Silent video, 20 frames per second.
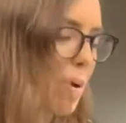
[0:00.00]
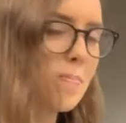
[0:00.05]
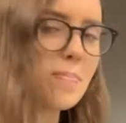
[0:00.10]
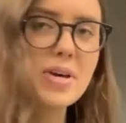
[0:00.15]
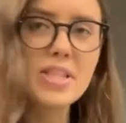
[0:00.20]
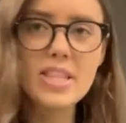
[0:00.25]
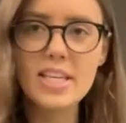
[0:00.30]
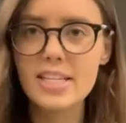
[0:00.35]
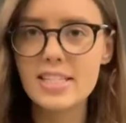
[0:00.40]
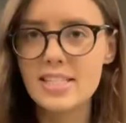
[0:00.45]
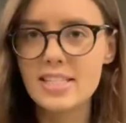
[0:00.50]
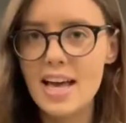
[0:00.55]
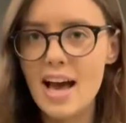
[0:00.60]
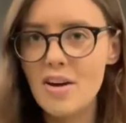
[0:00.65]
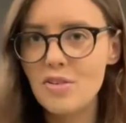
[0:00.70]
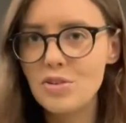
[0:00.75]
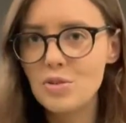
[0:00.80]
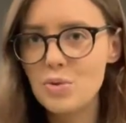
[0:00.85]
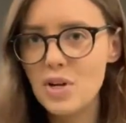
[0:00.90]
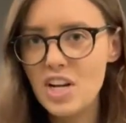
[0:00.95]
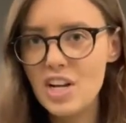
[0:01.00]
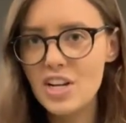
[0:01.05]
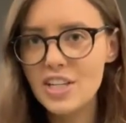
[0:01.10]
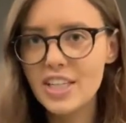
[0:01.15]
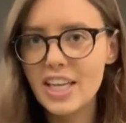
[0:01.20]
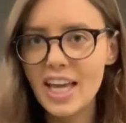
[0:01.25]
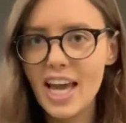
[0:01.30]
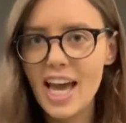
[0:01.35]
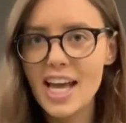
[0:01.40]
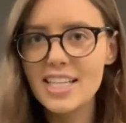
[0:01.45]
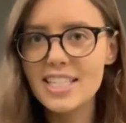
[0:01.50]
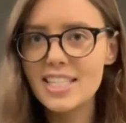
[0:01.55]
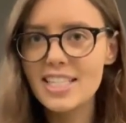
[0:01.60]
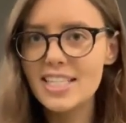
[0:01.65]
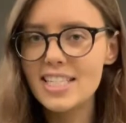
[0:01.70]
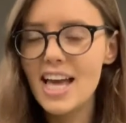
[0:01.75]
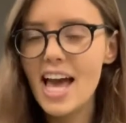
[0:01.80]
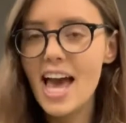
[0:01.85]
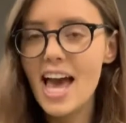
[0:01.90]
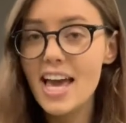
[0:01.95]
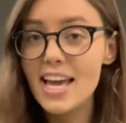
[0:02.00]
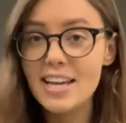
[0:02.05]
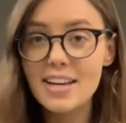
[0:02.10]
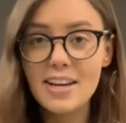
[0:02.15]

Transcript: The sound we're looking at today.